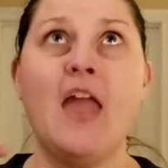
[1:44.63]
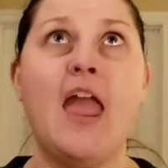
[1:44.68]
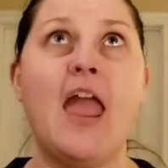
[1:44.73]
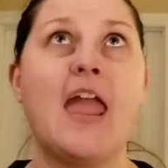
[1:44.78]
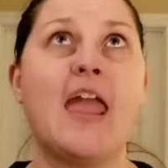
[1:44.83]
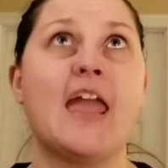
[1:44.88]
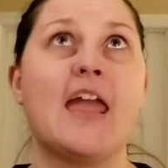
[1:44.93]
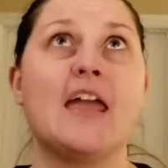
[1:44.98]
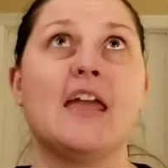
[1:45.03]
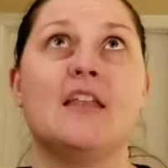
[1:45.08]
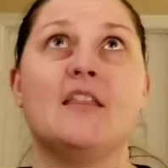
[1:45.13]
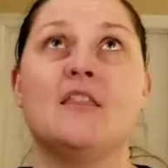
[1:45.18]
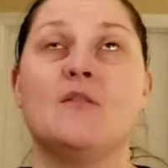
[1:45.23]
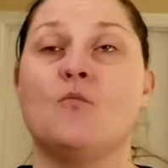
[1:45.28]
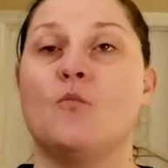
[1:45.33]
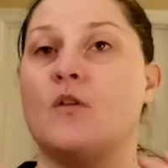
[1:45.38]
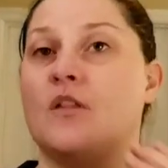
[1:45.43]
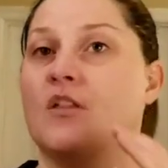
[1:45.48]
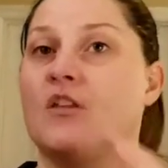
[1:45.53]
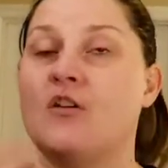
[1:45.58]

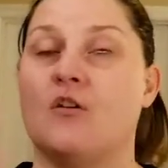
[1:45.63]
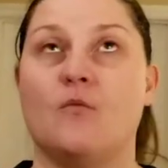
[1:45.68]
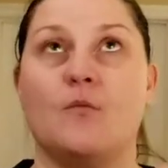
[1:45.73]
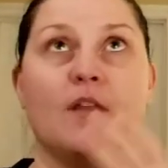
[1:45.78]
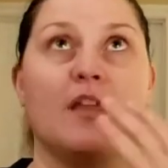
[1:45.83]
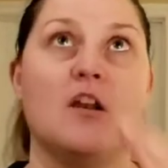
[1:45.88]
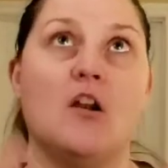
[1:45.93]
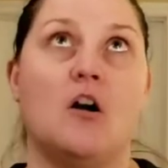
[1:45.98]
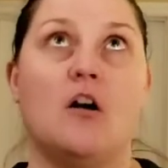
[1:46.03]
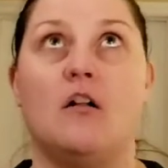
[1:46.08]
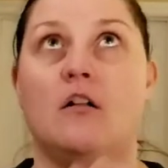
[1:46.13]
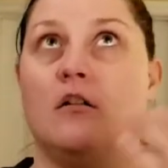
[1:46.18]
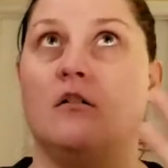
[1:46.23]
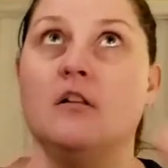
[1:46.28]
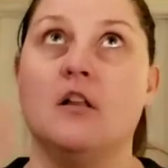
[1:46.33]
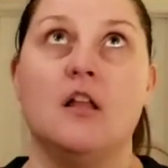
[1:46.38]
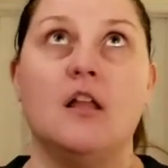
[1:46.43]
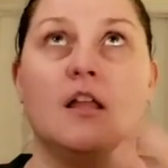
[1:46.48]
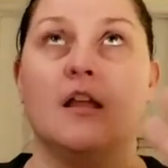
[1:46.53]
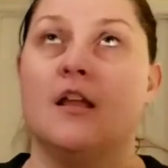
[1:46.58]
And we get all